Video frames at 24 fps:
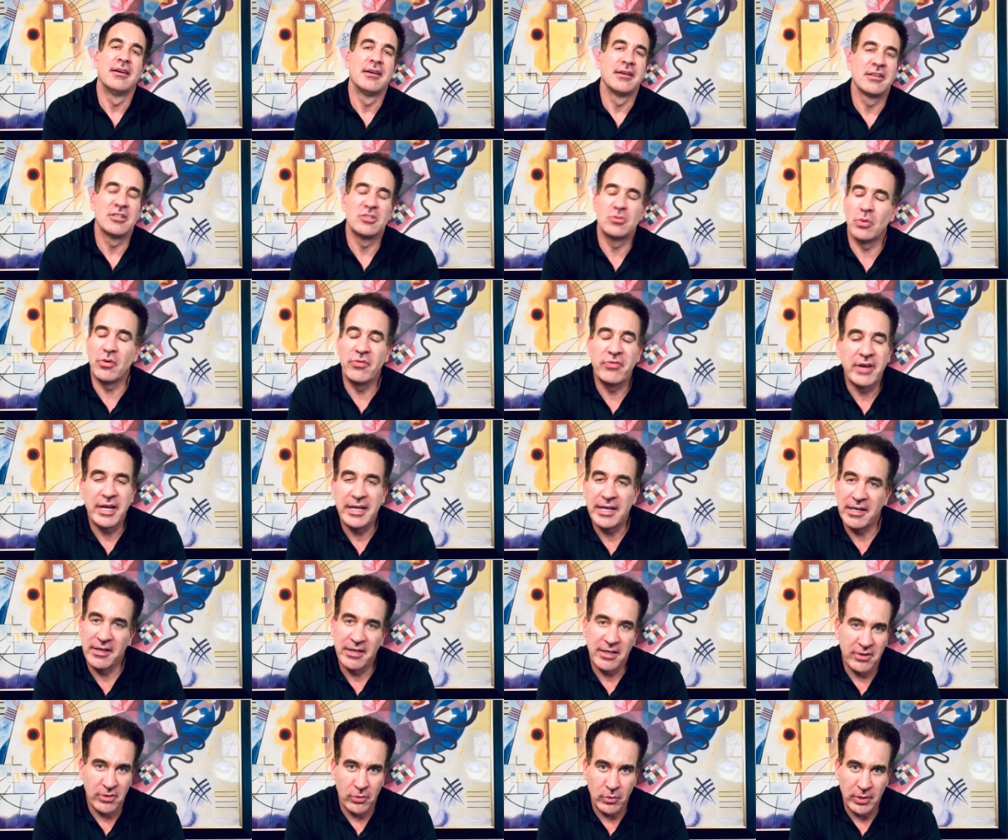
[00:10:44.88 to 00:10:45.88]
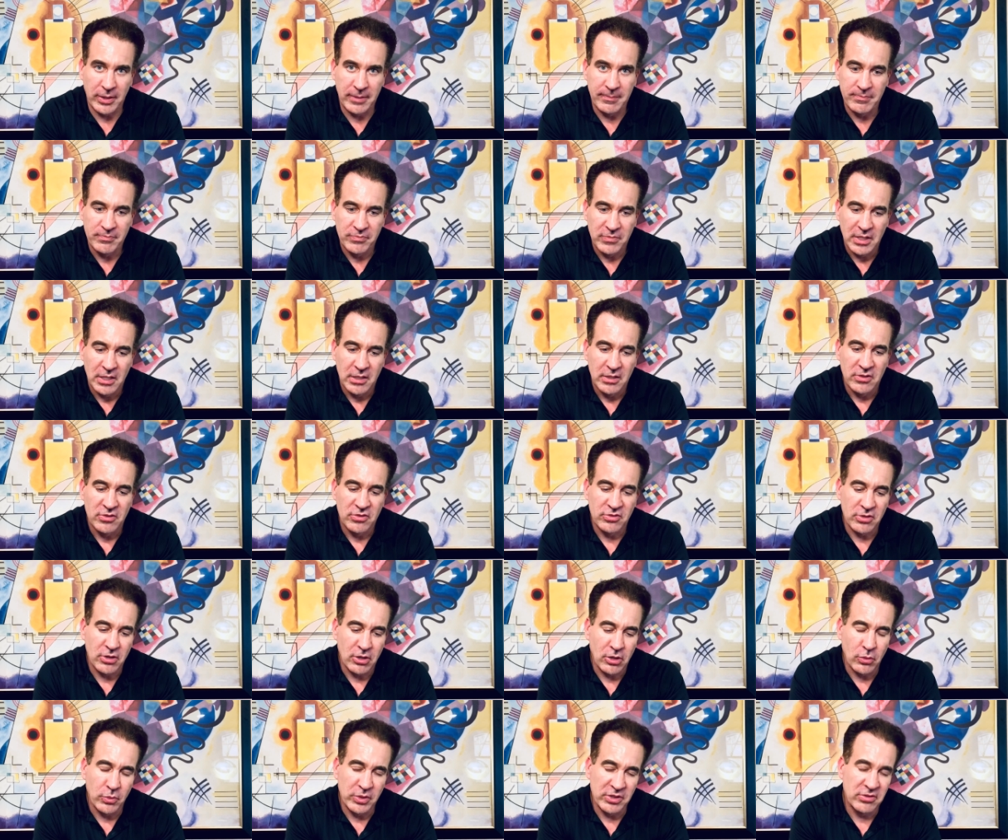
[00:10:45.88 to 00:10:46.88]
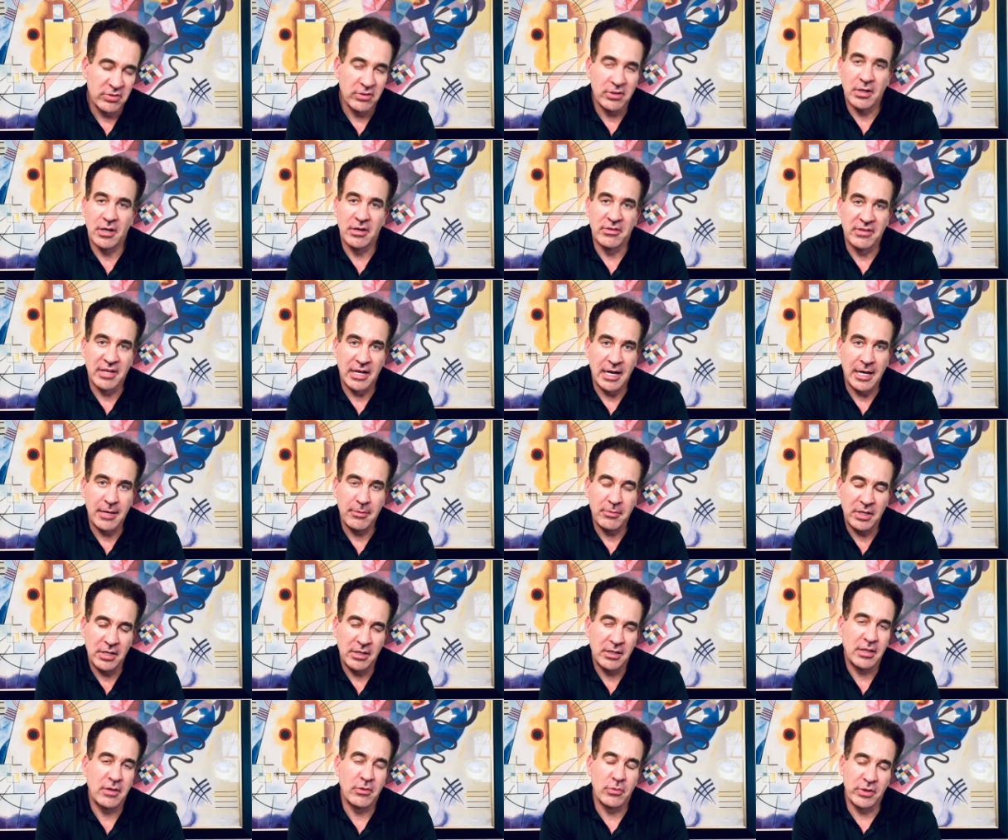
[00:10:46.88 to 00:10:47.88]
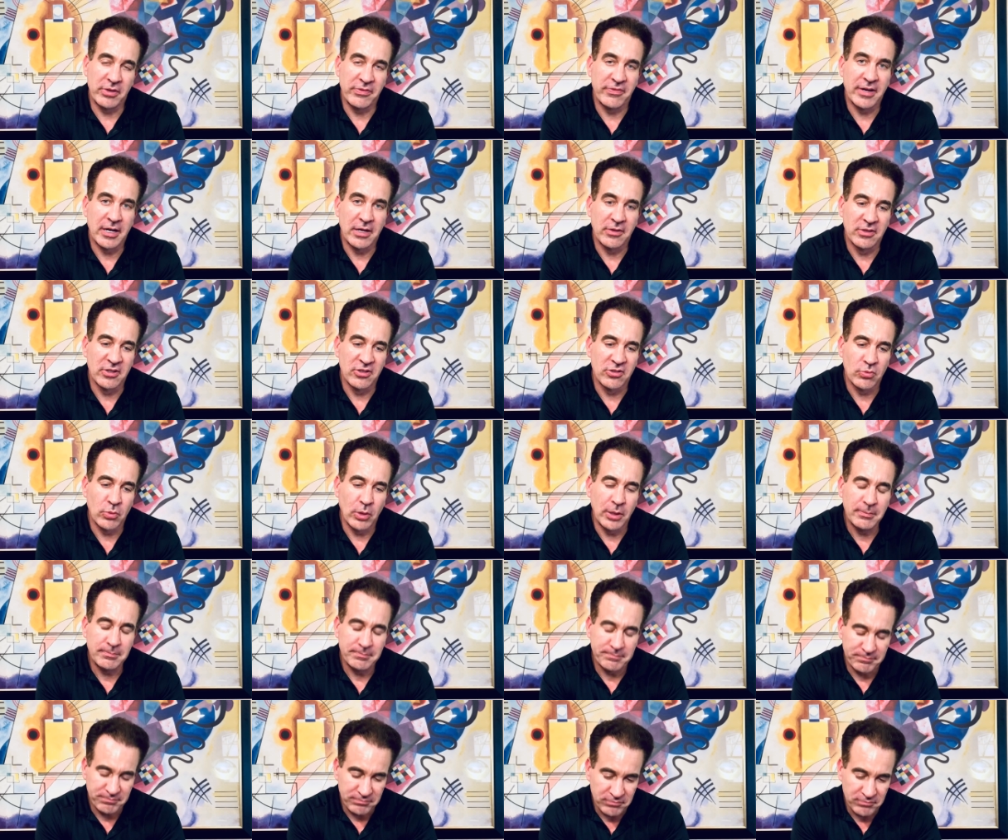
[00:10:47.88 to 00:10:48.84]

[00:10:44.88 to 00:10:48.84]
because we'll find another one. So we took our time, and we found this one.